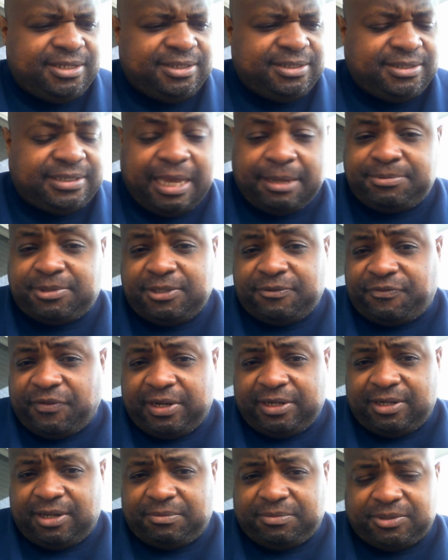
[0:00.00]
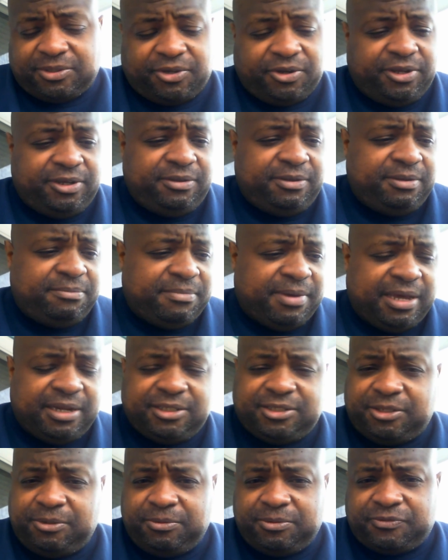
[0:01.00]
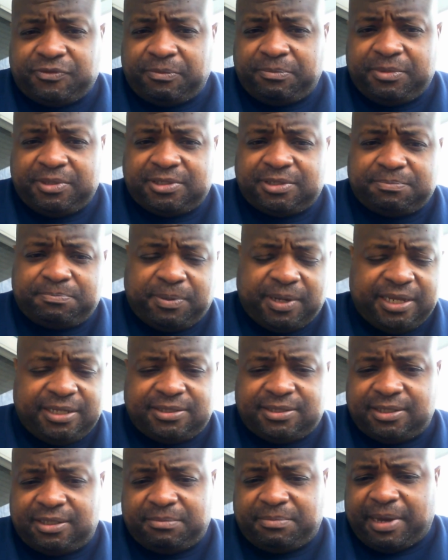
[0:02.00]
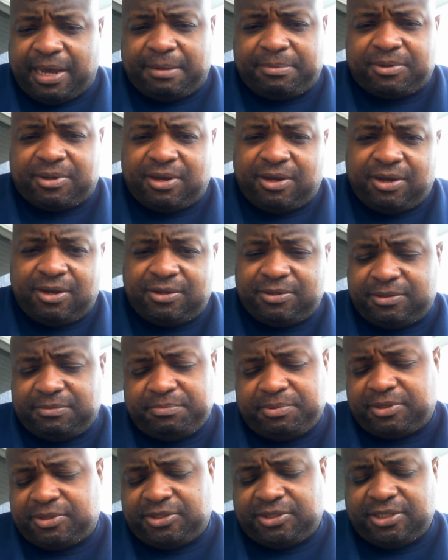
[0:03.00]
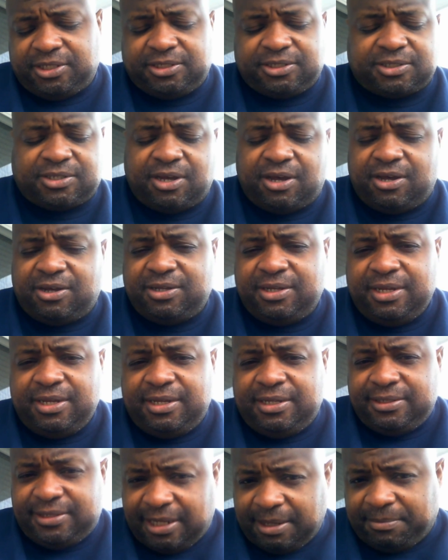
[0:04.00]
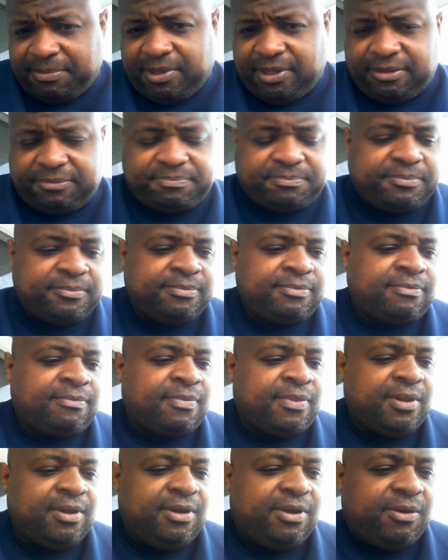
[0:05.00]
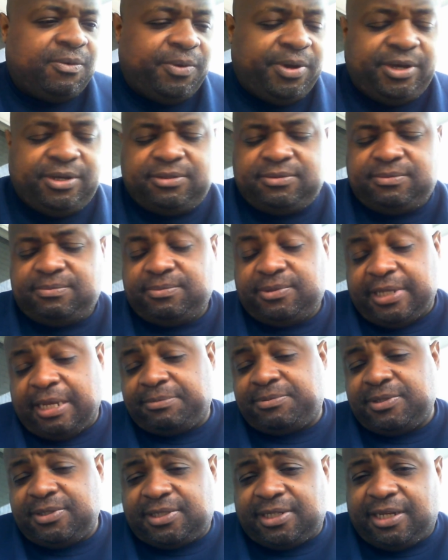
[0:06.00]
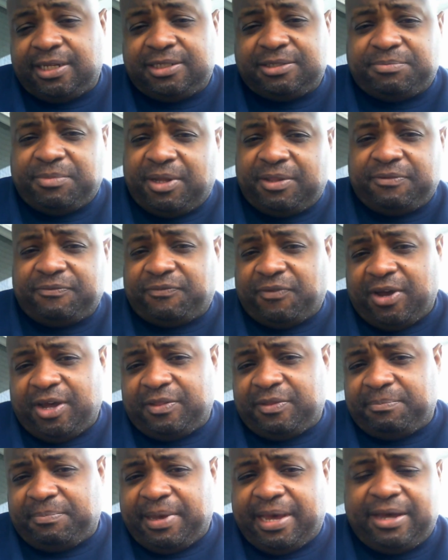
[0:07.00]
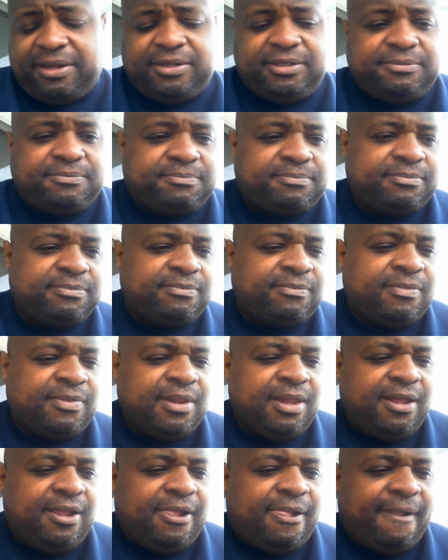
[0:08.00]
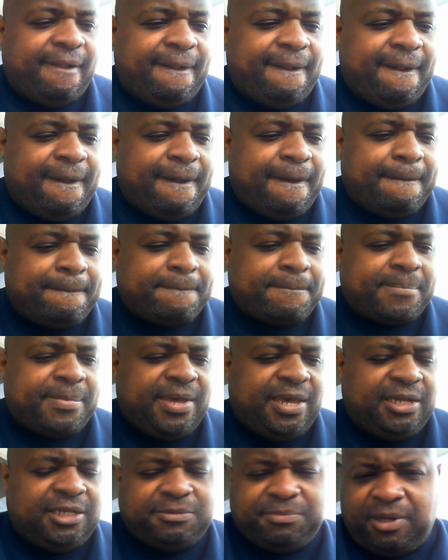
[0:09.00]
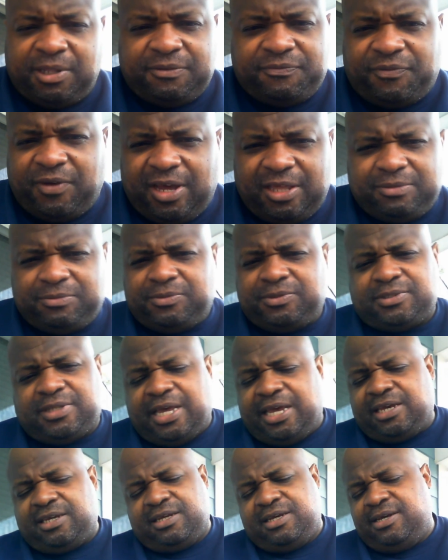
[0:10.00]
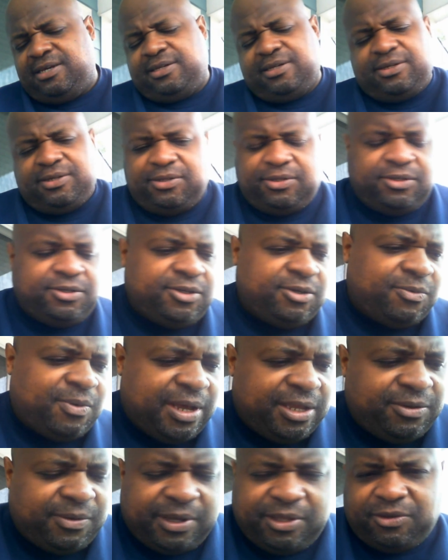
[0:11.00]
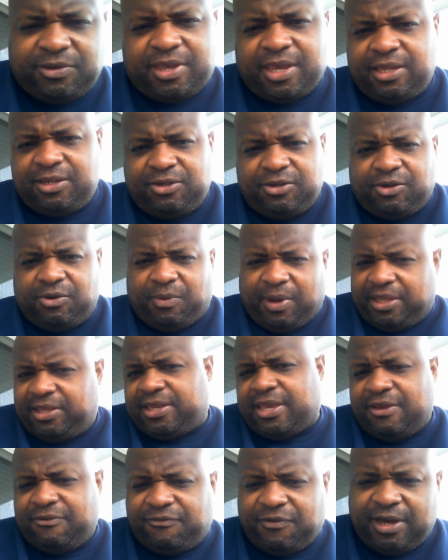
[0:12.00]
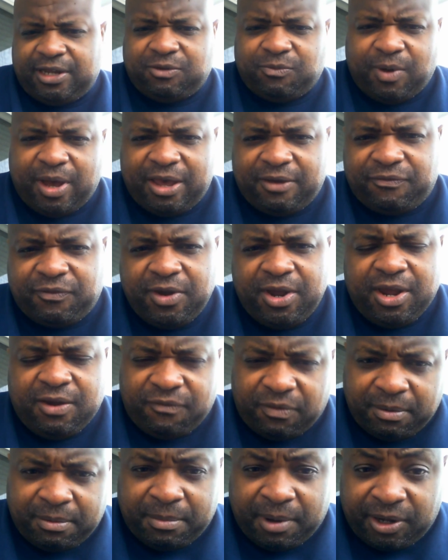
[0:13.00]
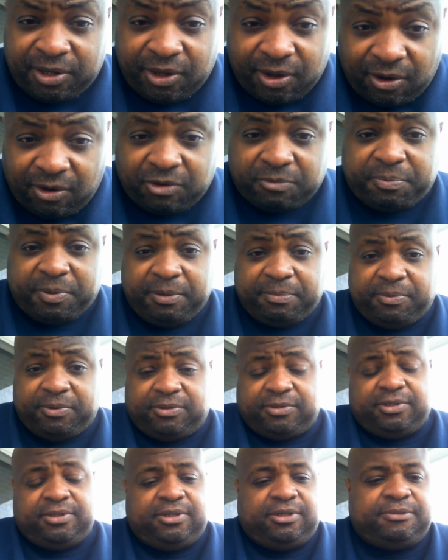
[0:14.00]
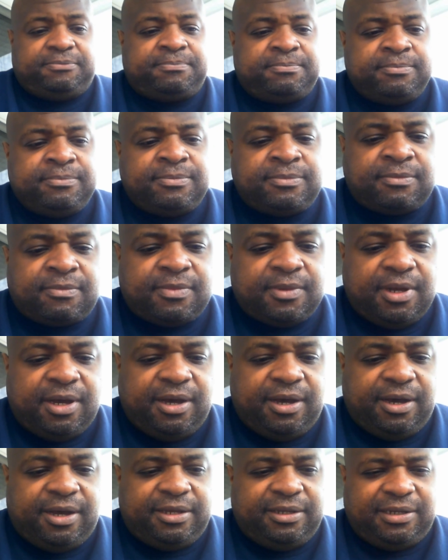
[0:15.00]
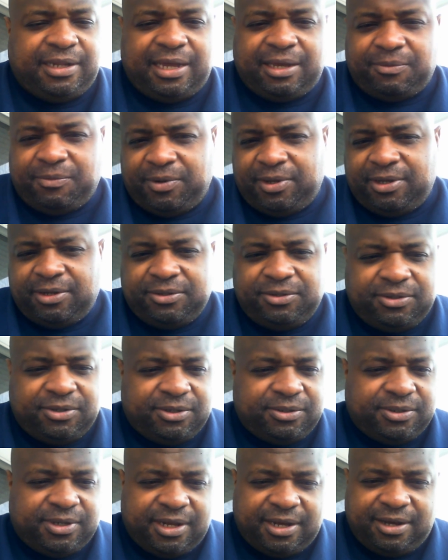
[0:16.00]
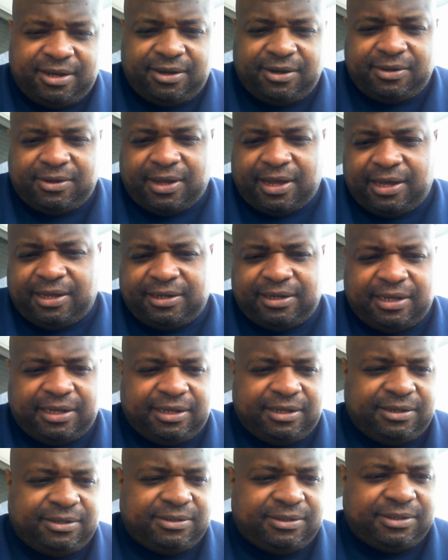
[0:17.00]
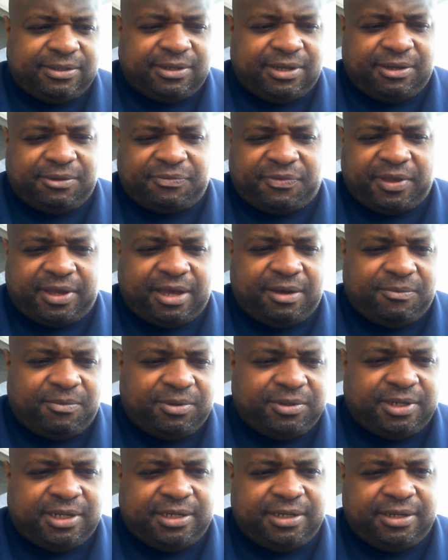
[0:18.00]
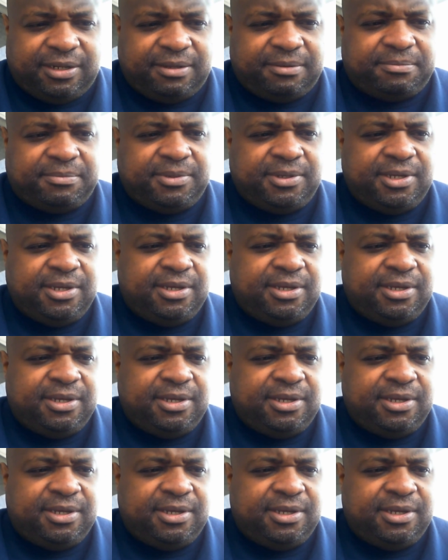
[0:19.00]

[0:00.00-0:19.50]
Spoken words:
Samson fell in love with this girl. He met her. She was from this place in the Bible in the book of Judges called Timnah. Well, Samson told his mother and father about it. And his mother and father was like, oh, no. Why you can't find a wife from among your own people, you know? He like, well, you know, no, I don't think I want none of them.